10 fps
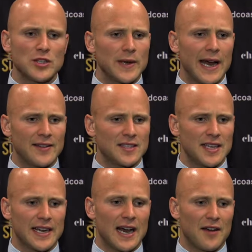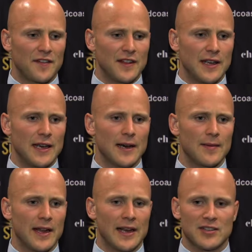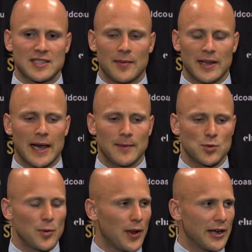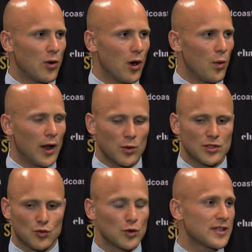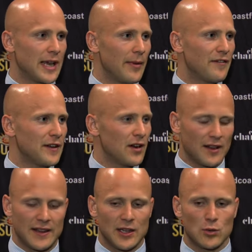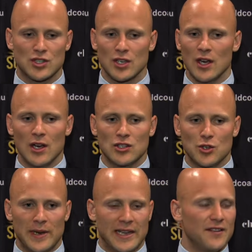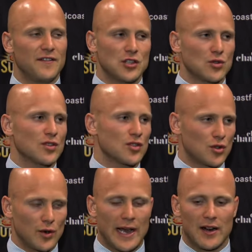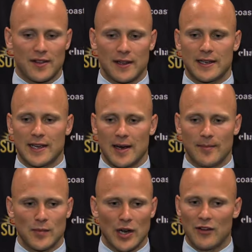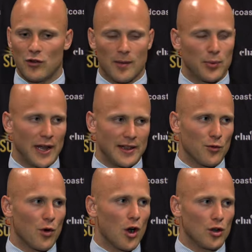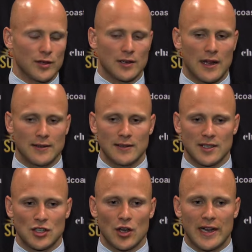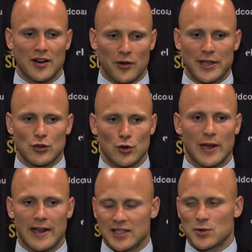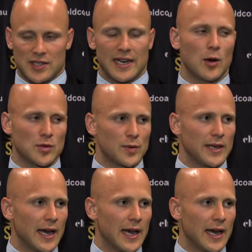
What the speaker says: wins we had in the second half of the year, and even some of the games we played quite well, it was a real team effort. I don't think there was too many individuals that stood out. I think you know, everyone played their role, and there's no doubt if we can do that, that's what's going to help us win